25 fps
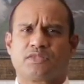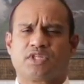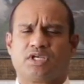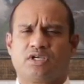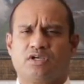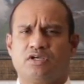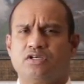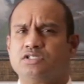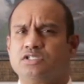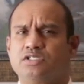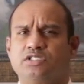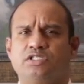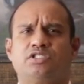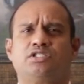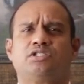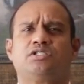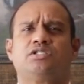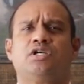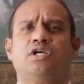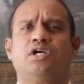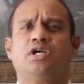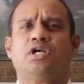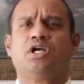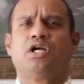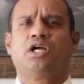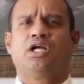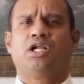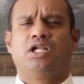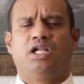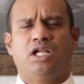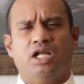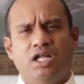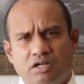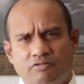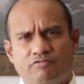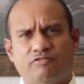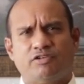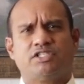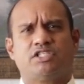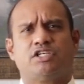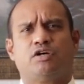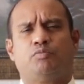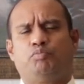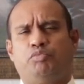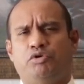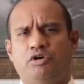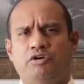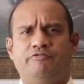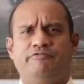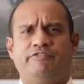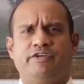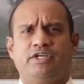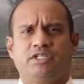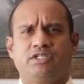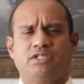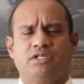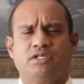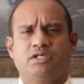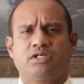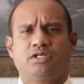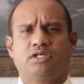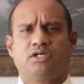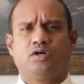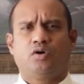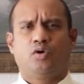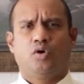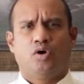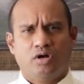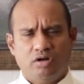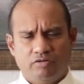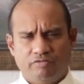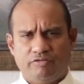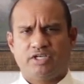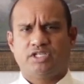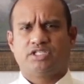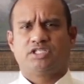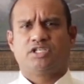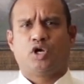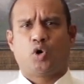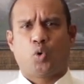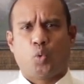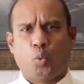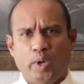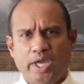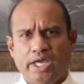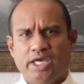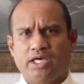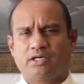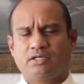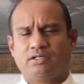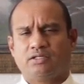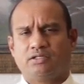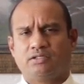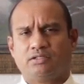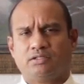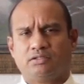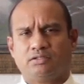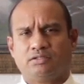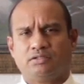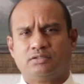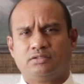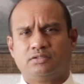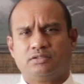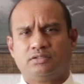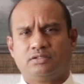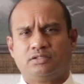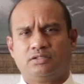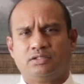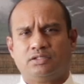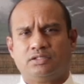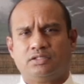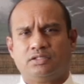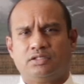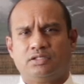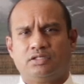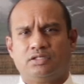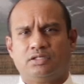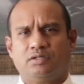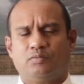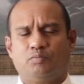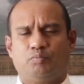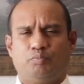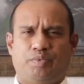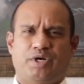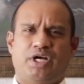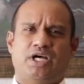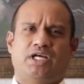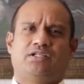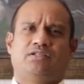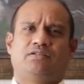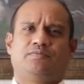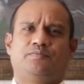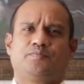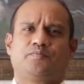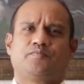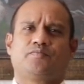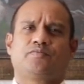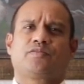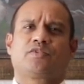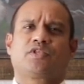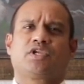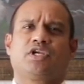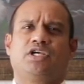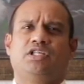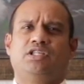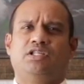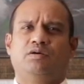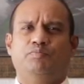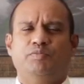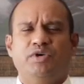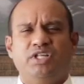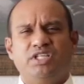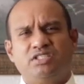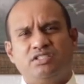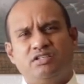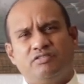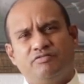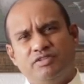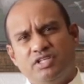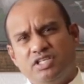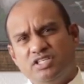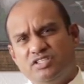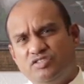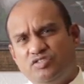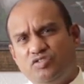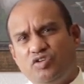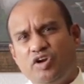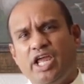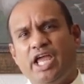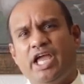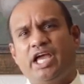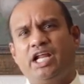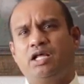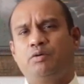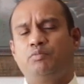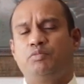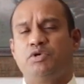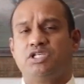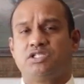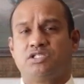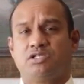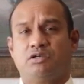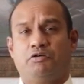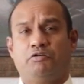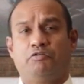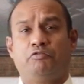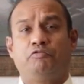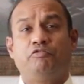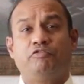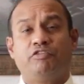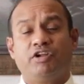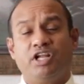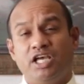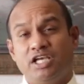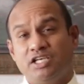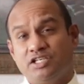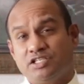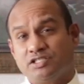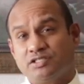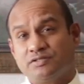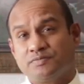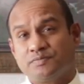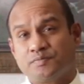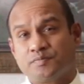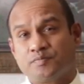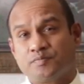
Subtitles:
because none of us are perfect. All of us are weak. But in the midst of these three enemies, our flesh,